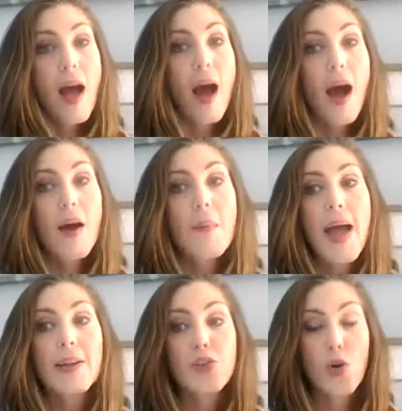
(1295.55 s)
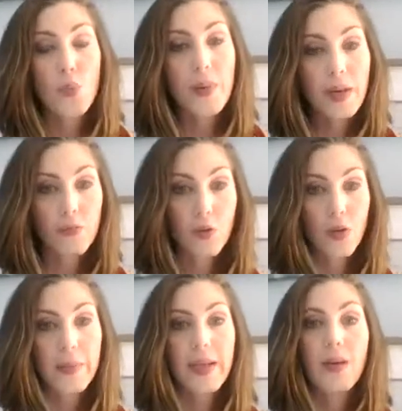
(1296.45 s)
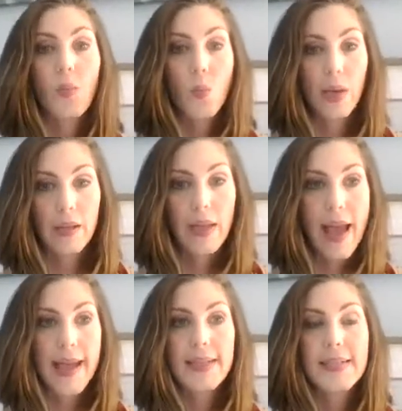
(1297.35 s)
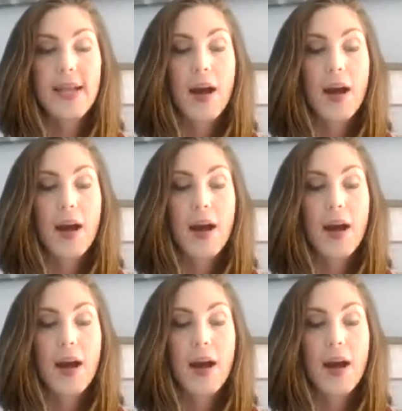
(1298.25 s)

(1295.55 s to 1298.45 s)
and open enrollment will end